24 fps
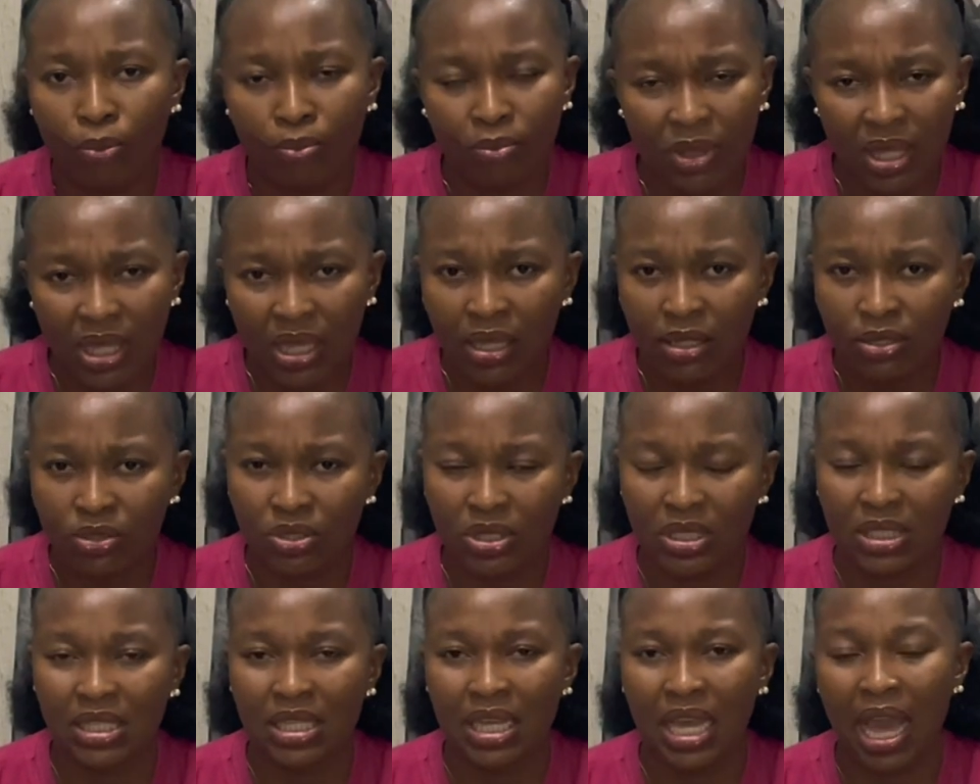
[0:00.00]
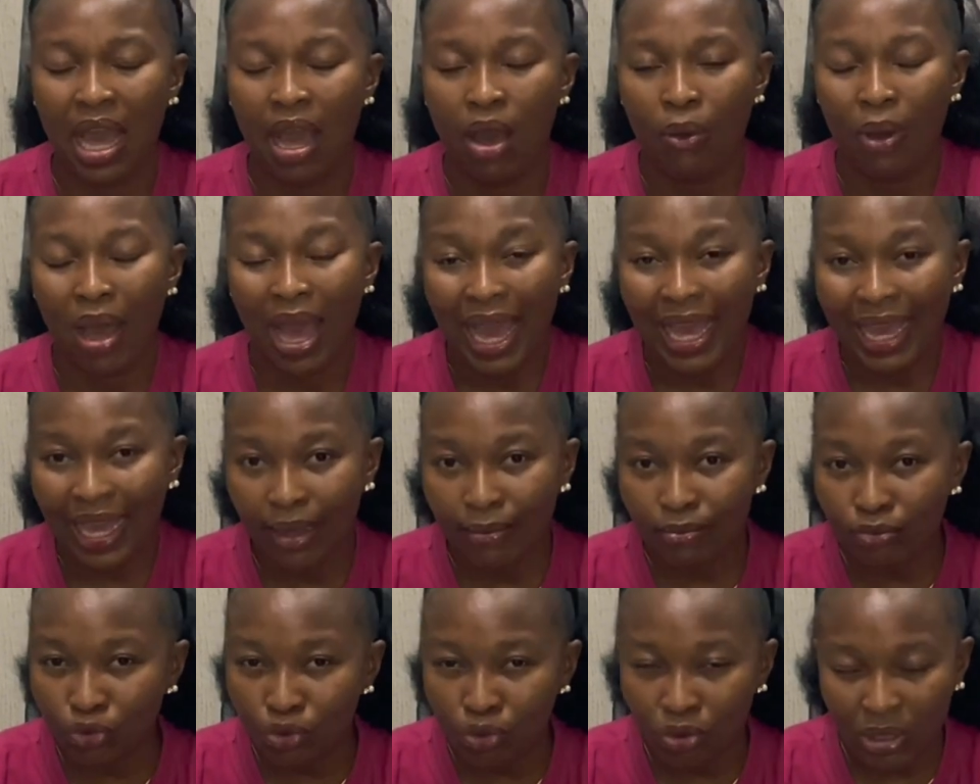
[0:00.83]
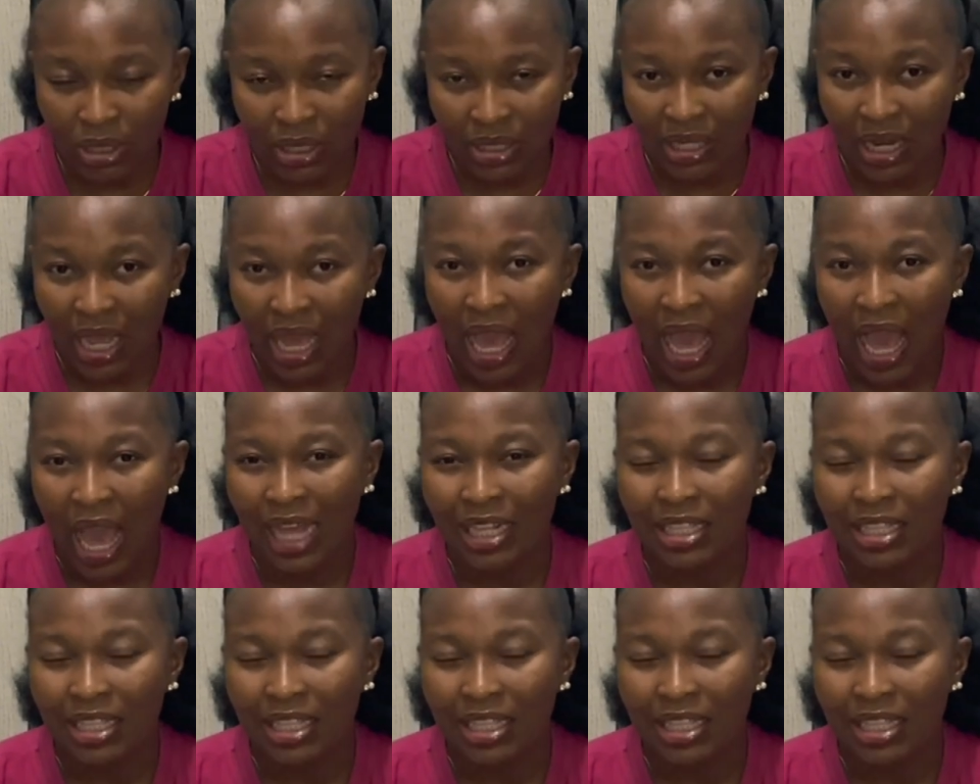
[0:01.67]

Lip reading: on me, to see how I am doing.